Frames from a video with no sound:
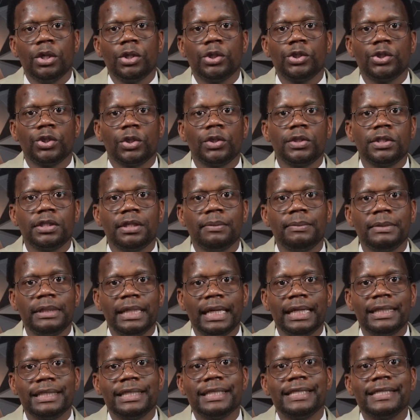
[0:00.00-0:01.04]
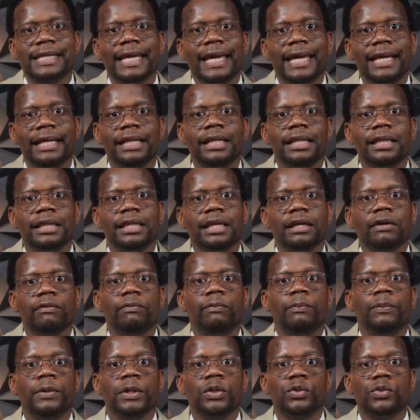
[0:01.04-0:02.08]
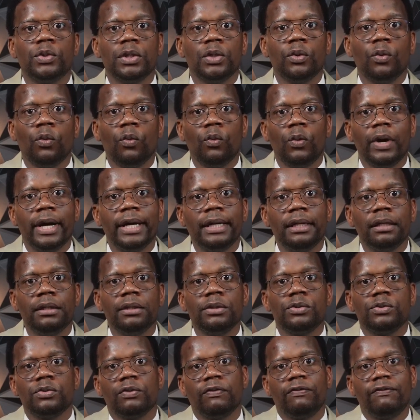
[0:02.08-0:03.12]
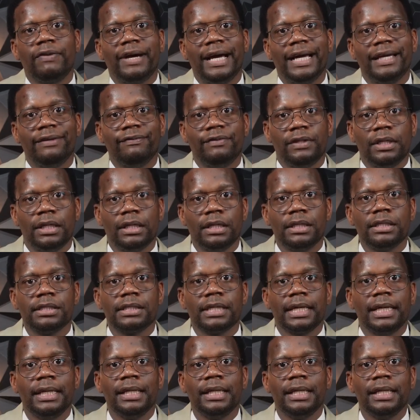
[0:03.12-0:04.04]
Short-term debt is anything between 1 to 5 years.